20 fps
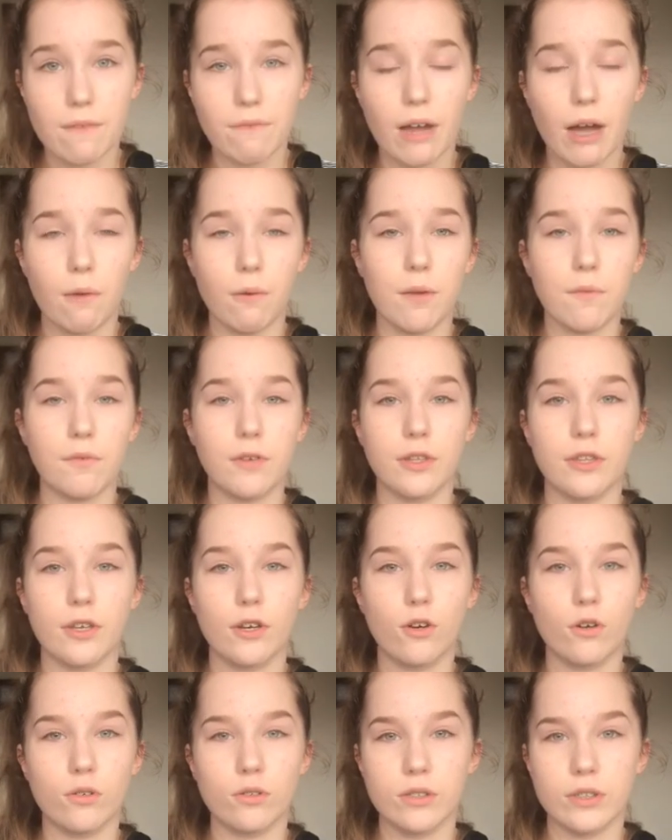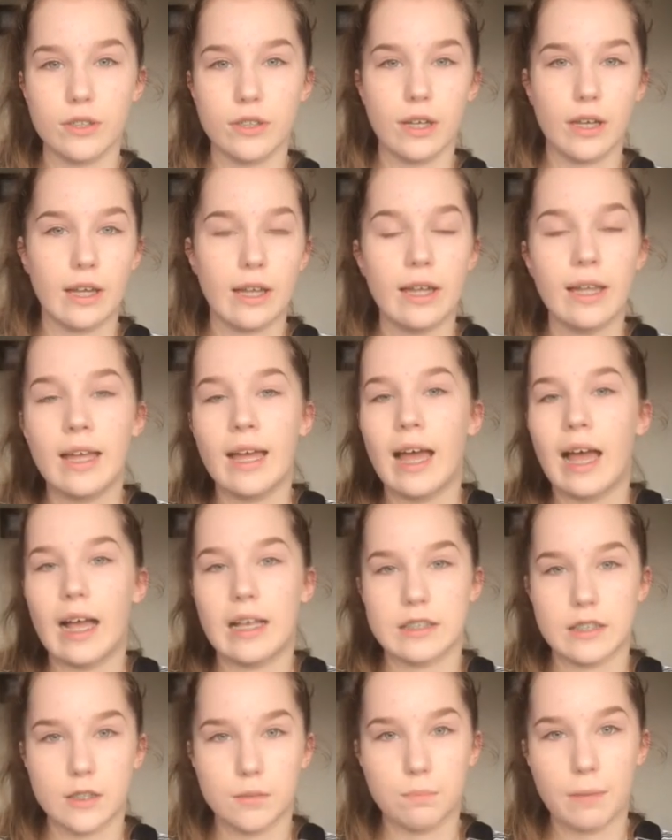however they're under a
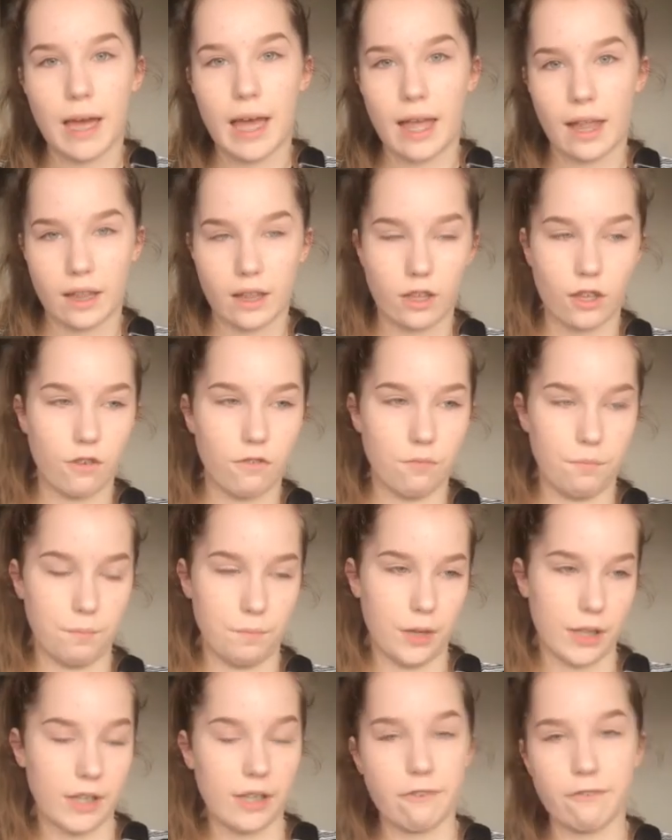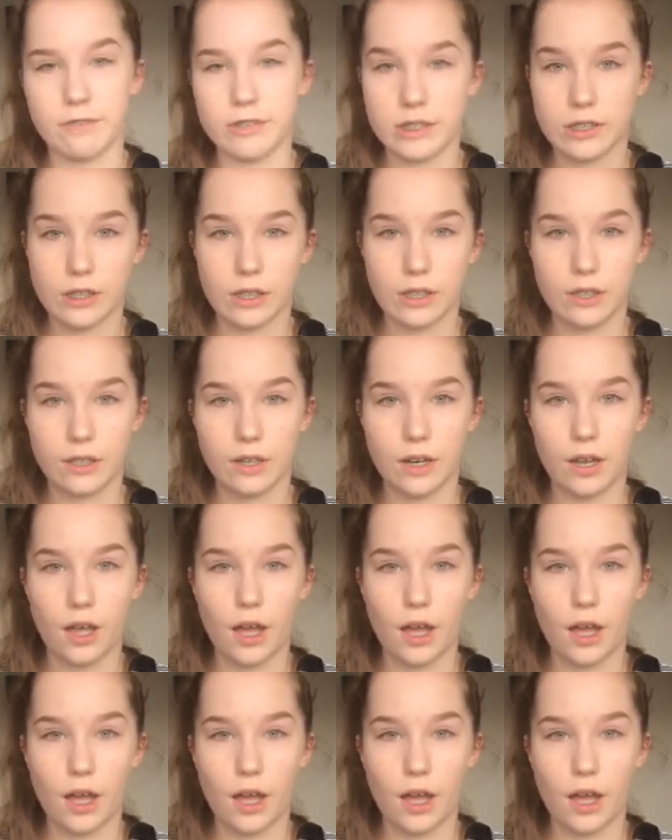spell of Maleficent.